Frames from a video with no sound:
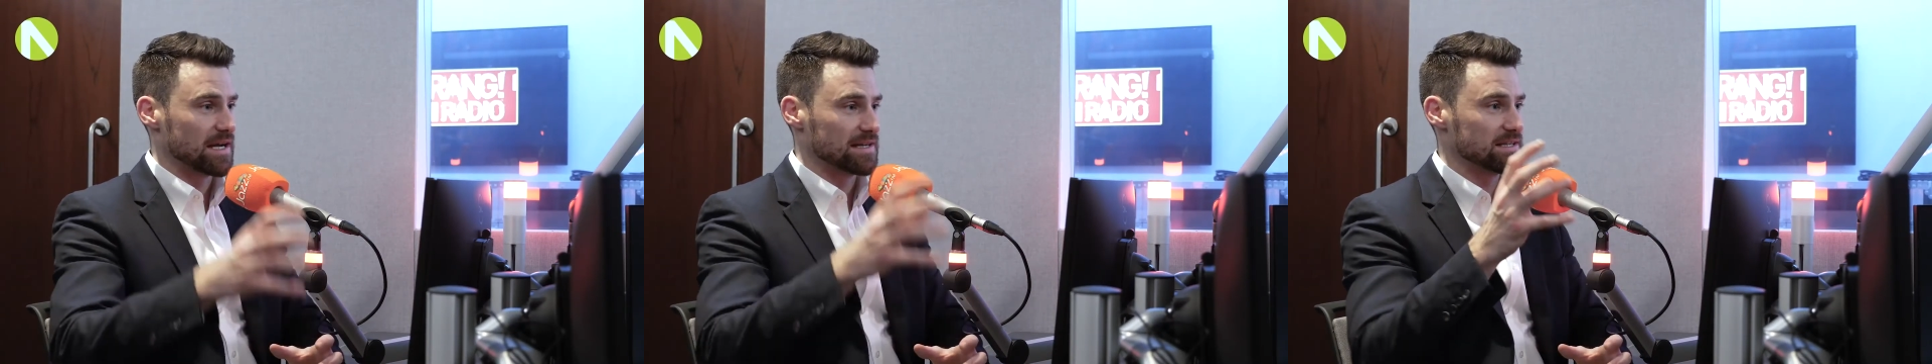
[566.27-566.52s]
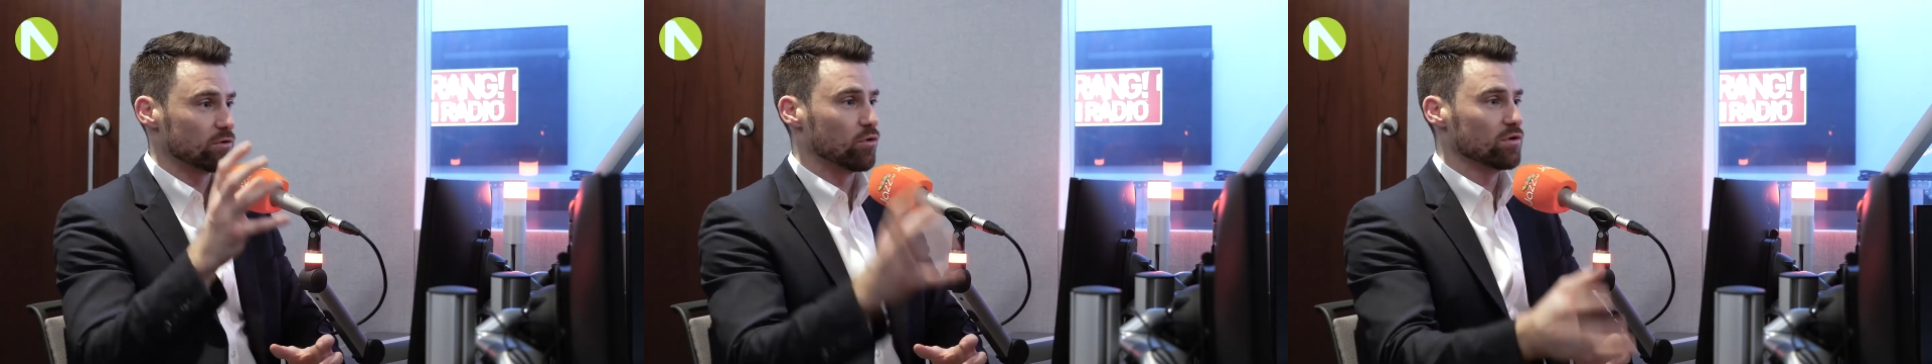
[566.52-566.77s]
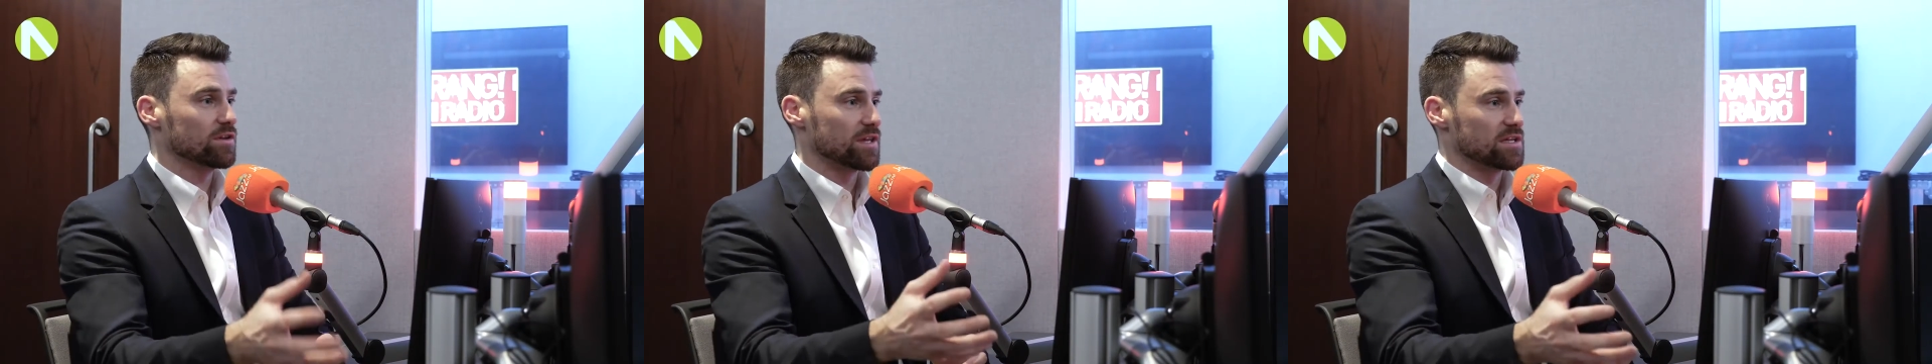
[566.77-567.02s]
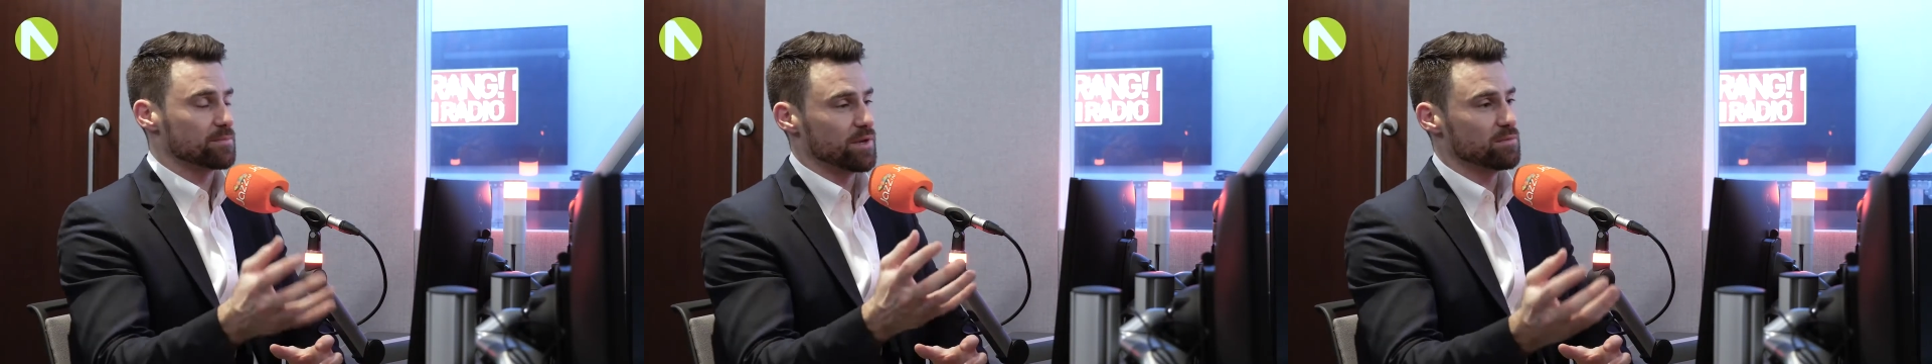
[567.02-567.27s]
I did all the
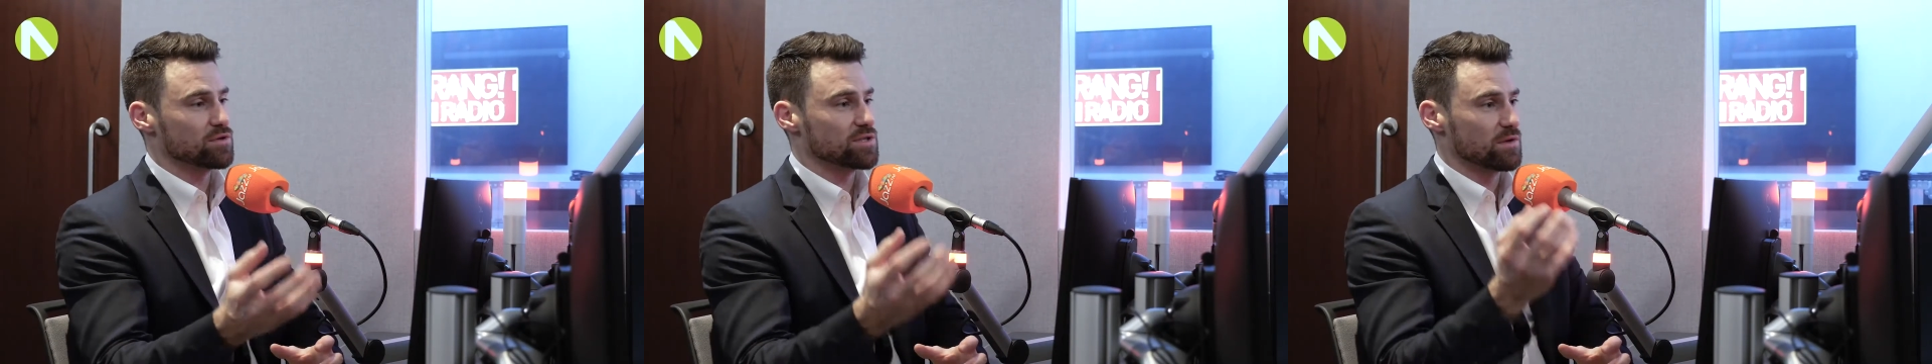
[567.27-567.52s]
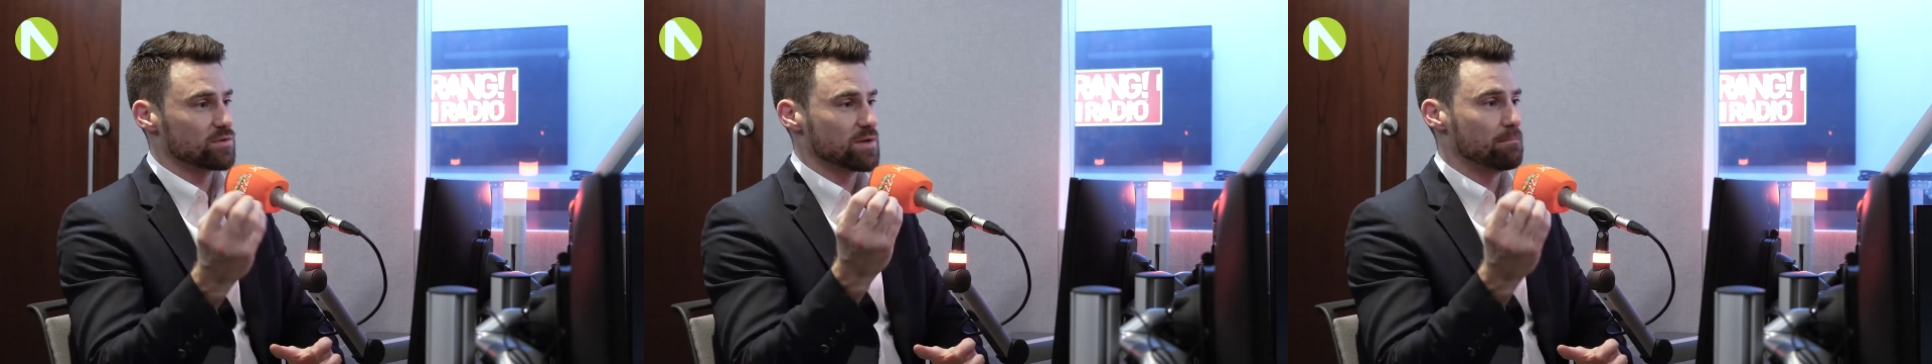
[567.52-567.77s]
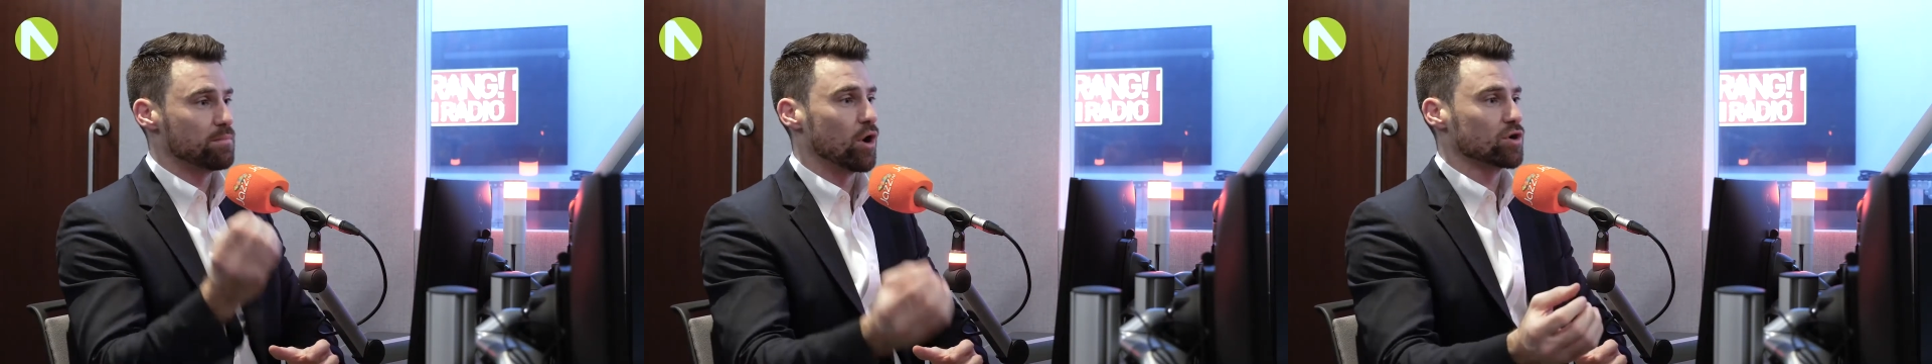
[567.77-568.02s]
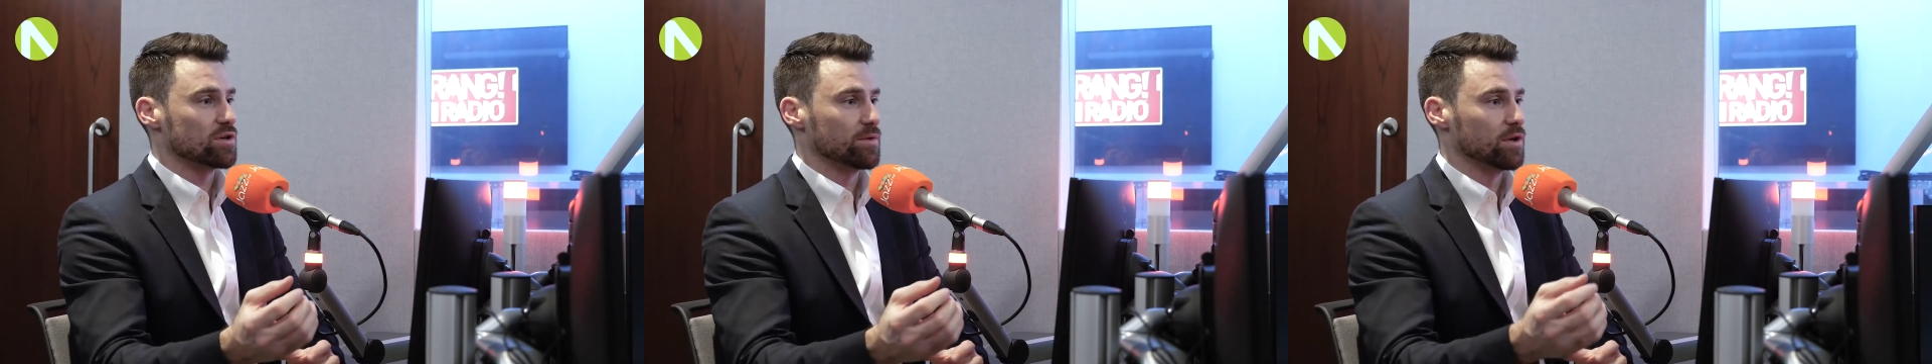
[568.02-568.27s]
things that people said was
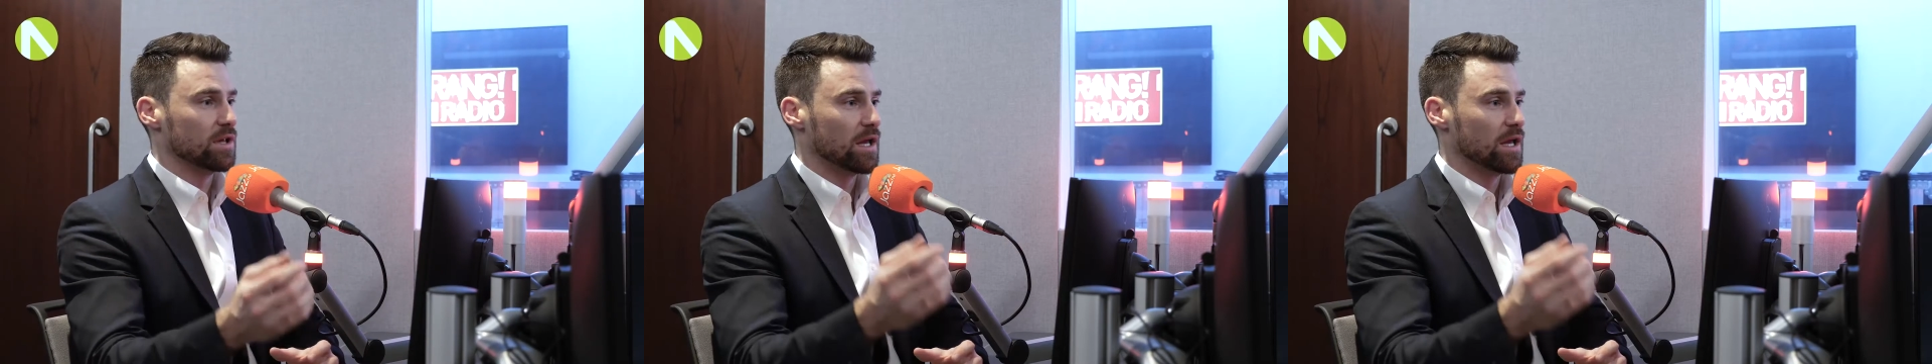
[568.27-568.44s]
impossible.